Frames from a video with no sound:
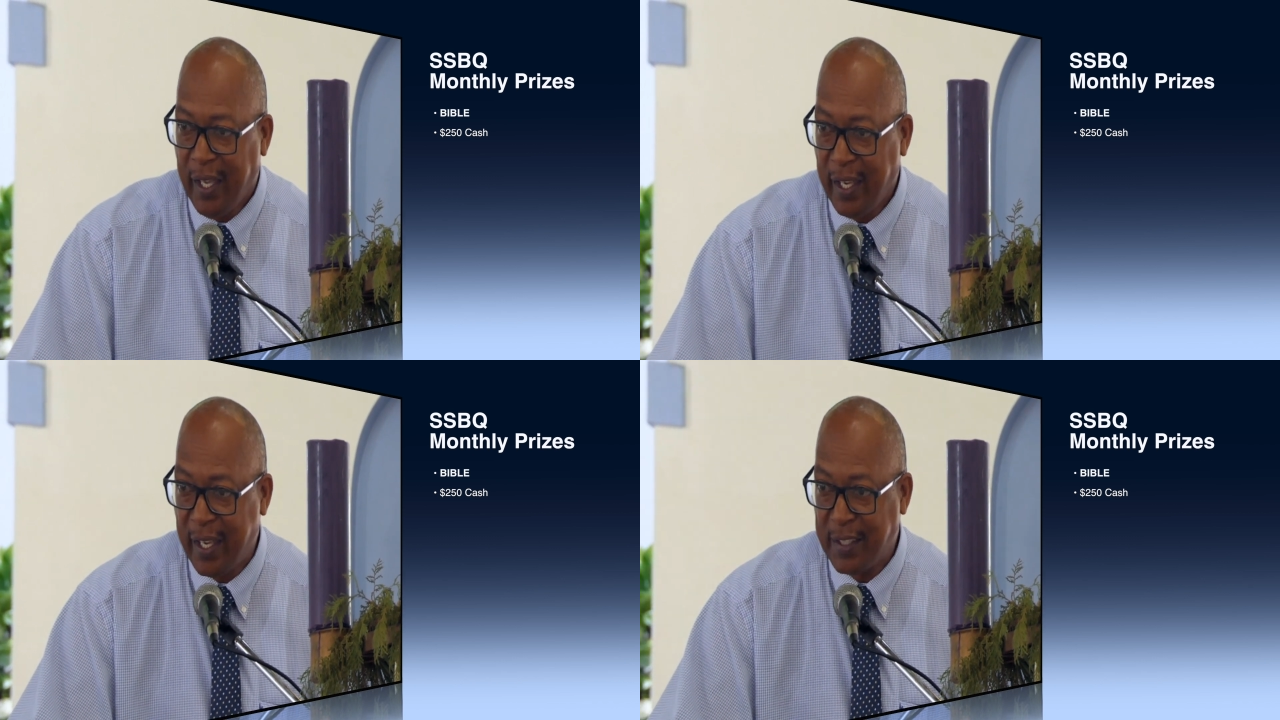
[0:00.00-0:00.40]

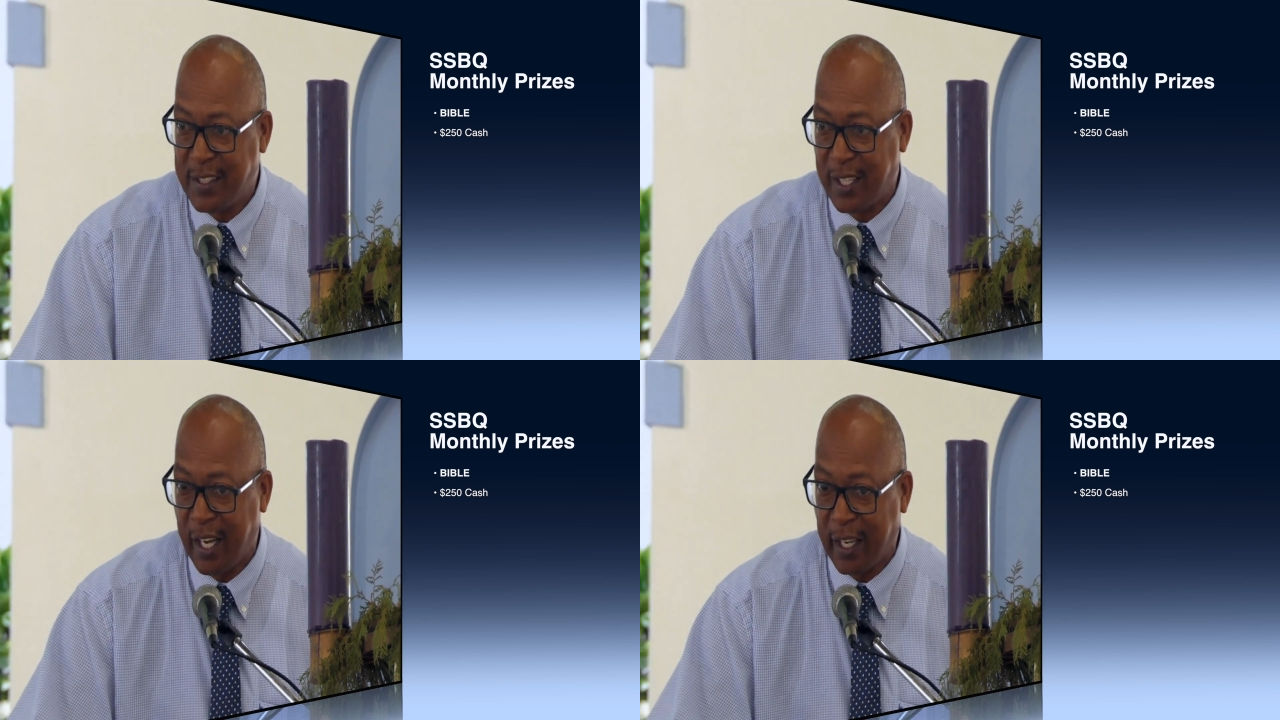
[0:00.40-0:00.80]
He
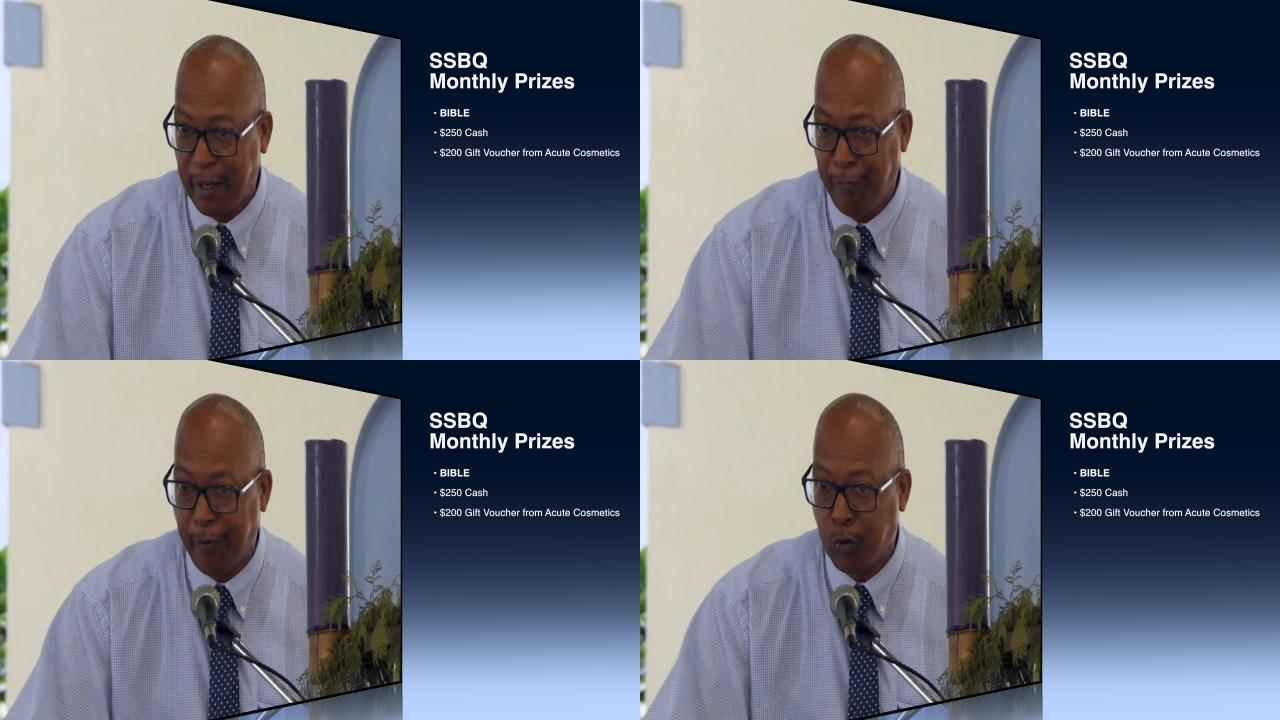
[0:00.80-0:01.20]
gets a
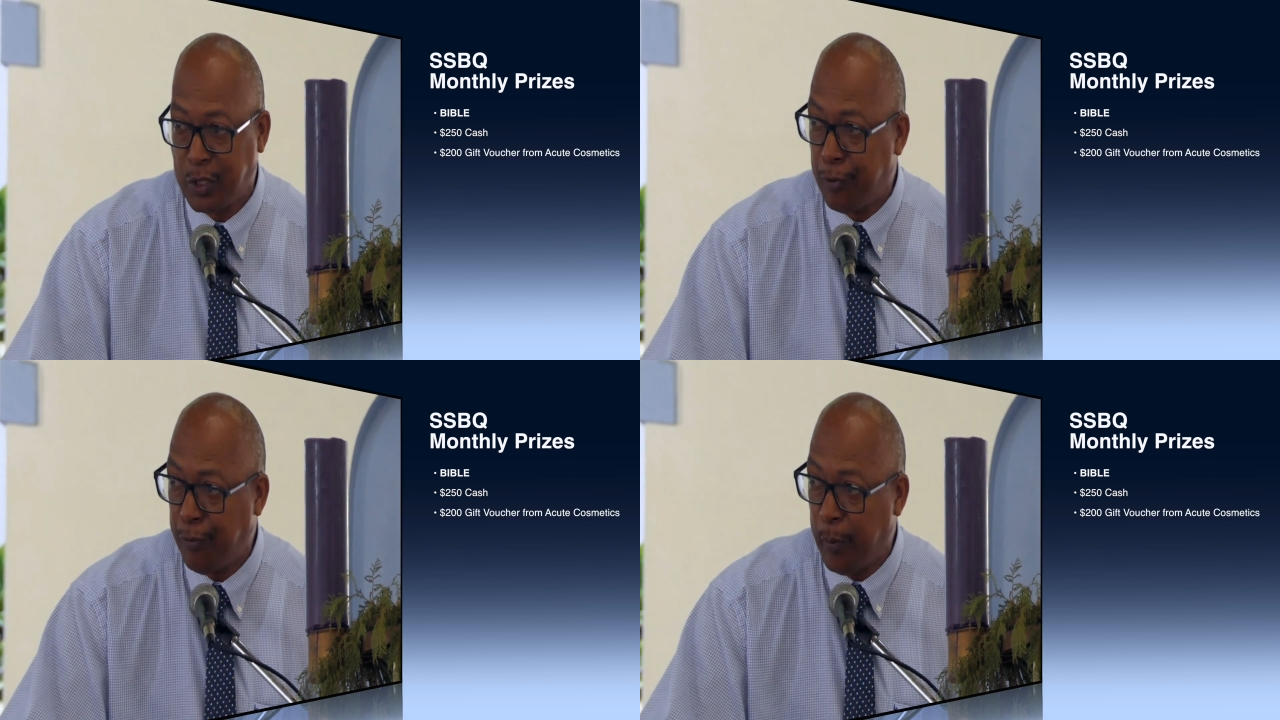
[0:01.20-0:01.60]
gift
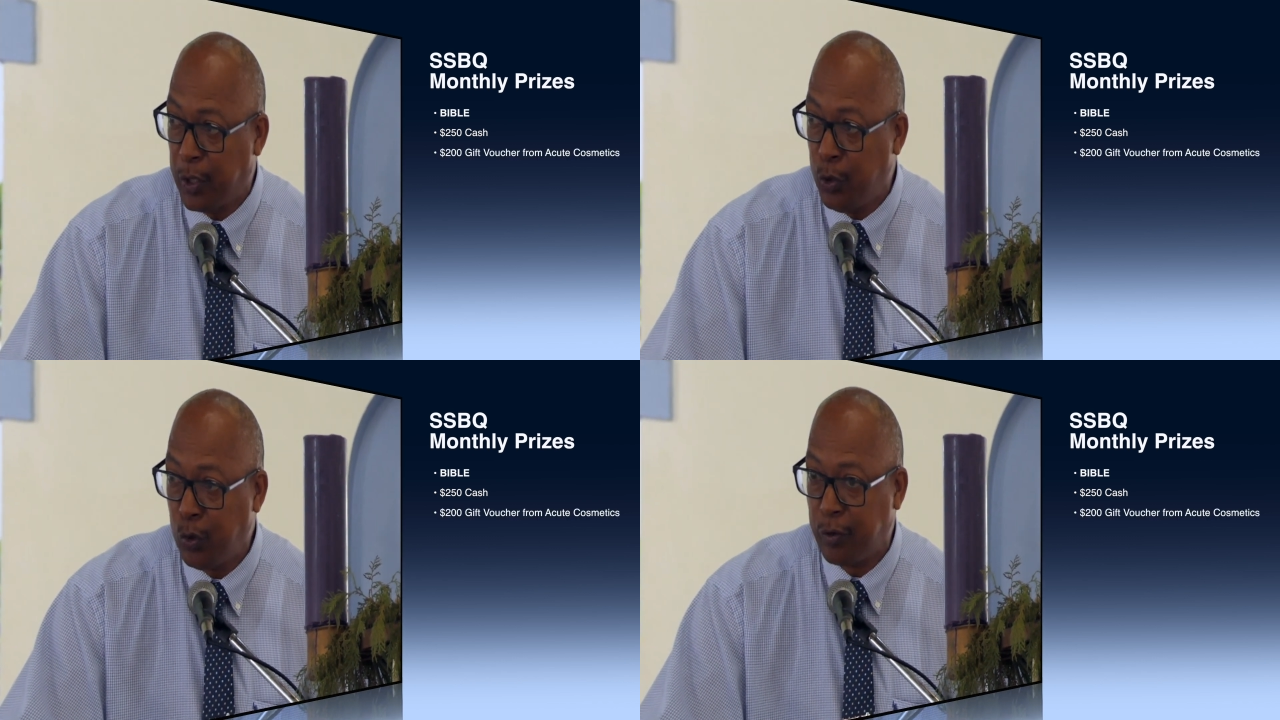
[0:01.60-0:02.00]
voucher from
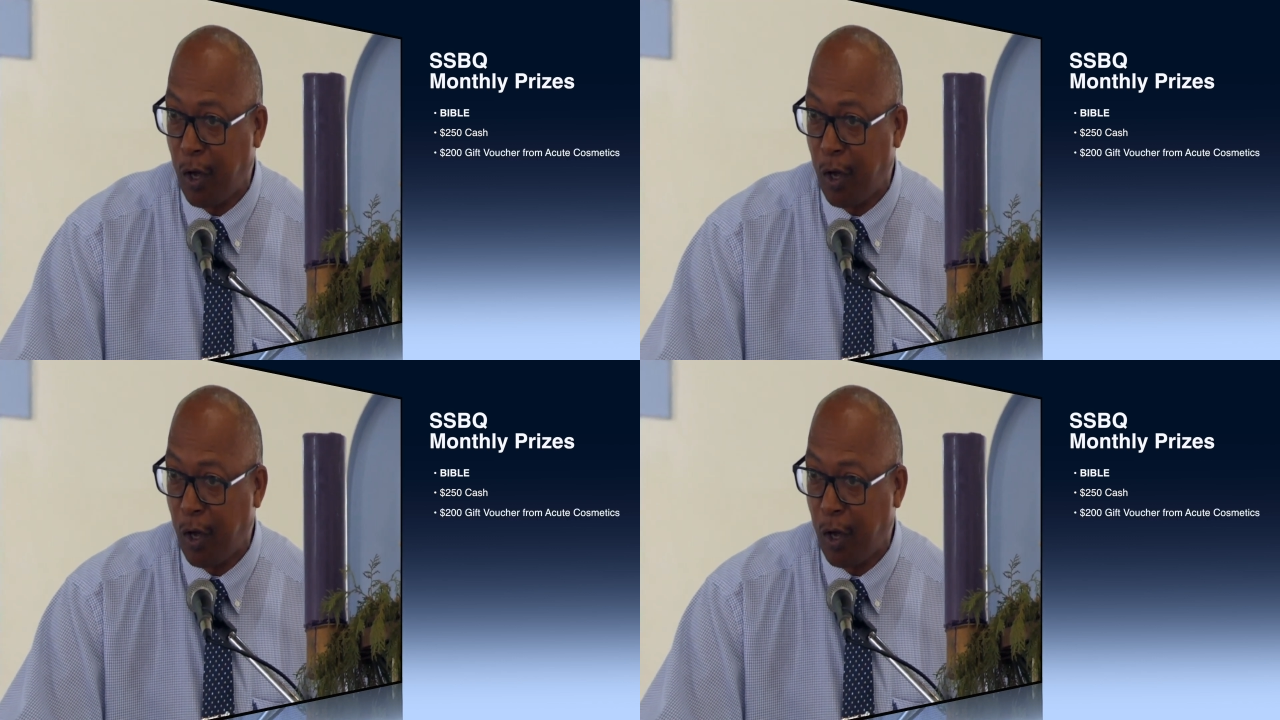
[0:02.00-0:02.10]
Acute